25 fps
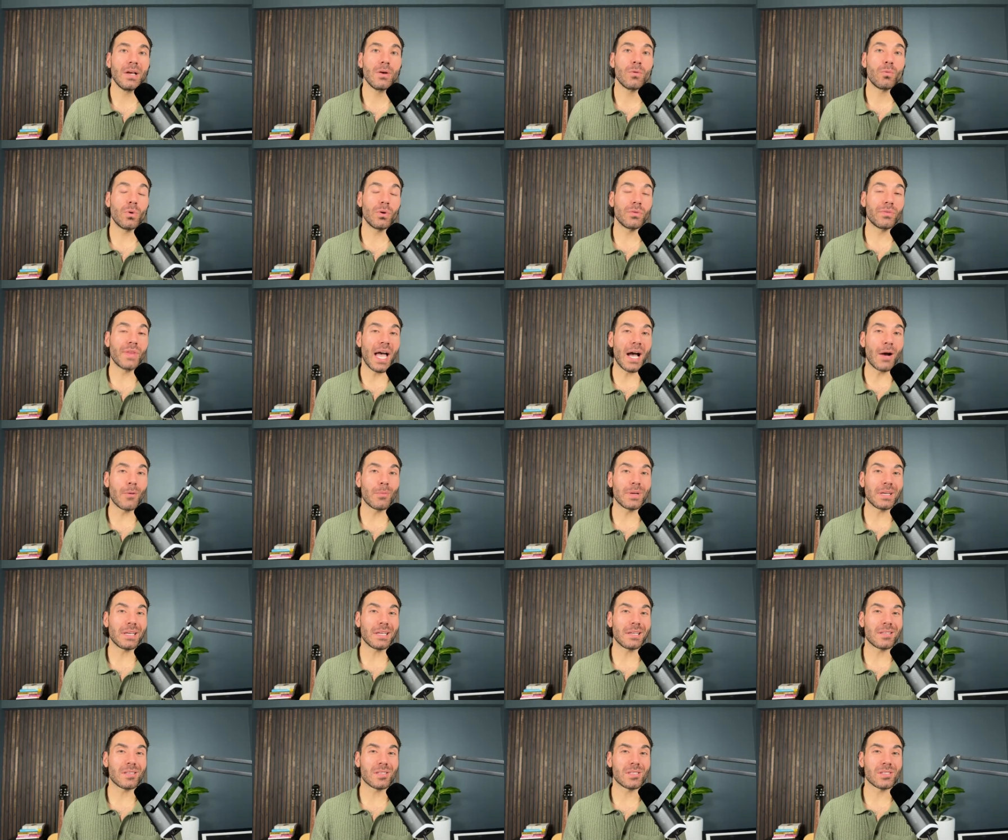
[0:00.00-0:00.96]
Well, now we
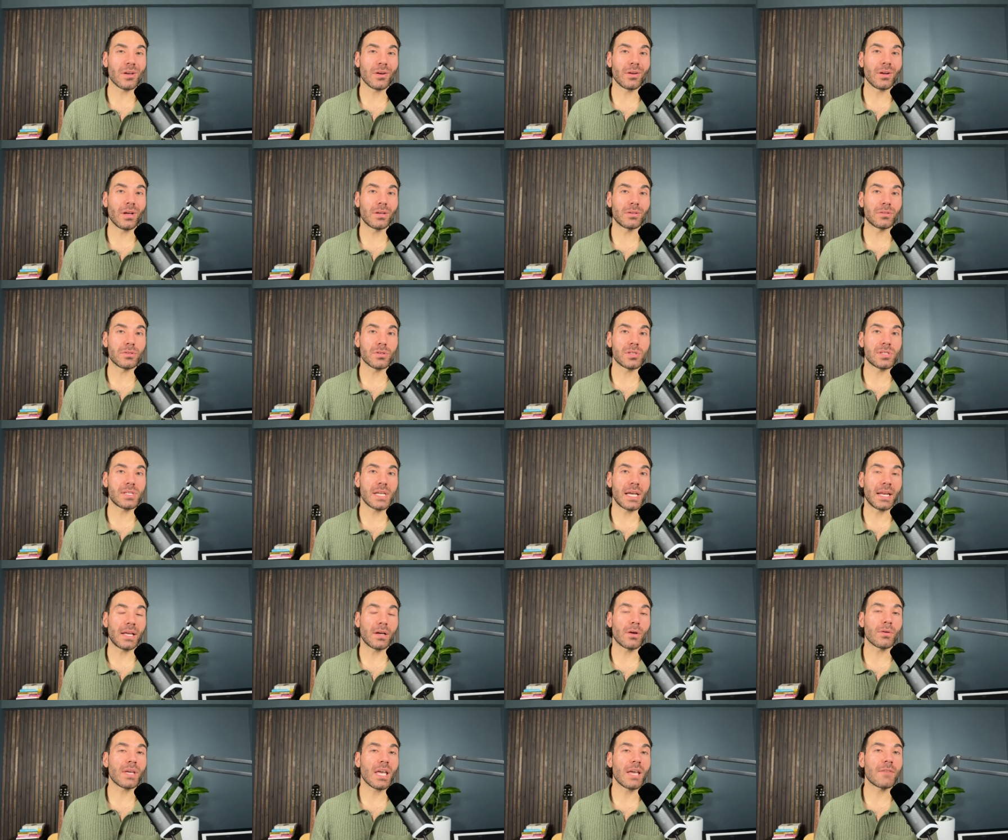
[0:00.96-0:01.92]
need to start
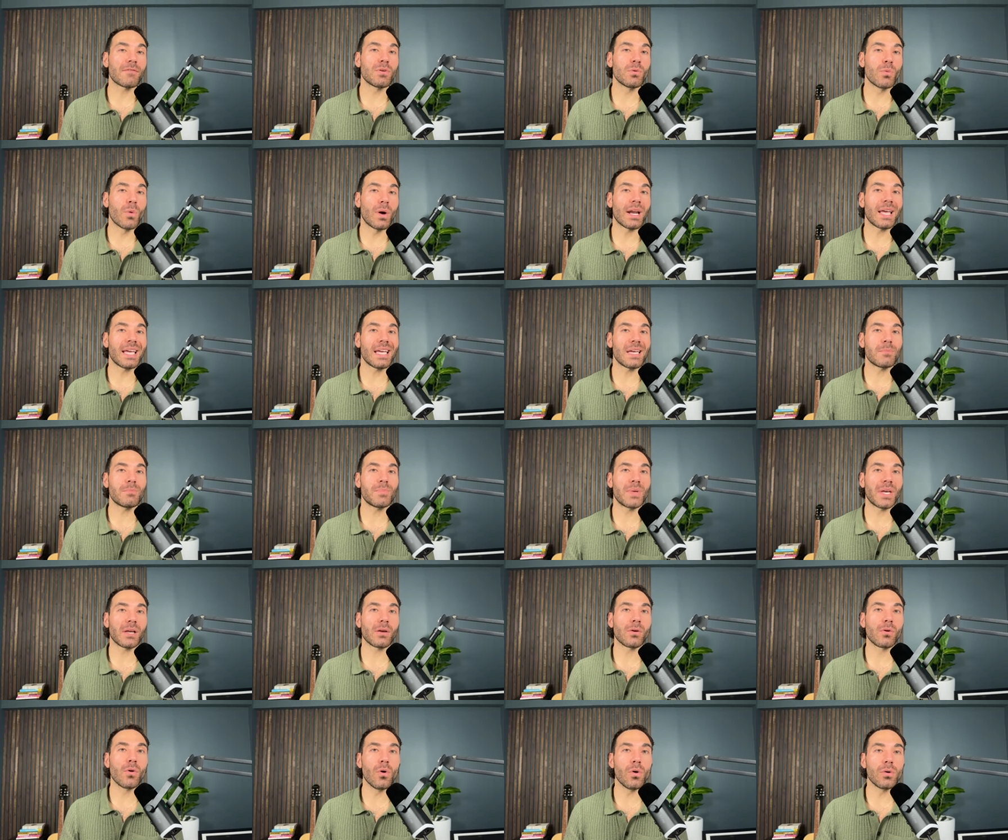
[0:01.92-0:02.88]
understanding, okay, if you want to hit
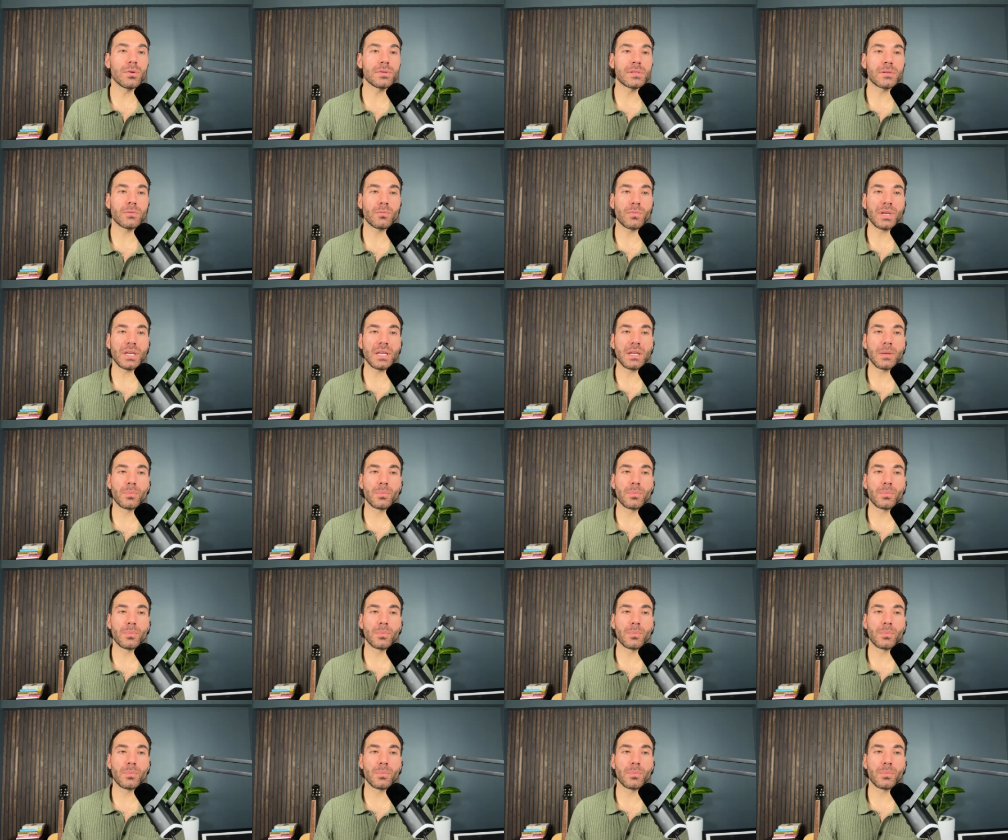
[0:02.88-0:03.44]
big goals, we need to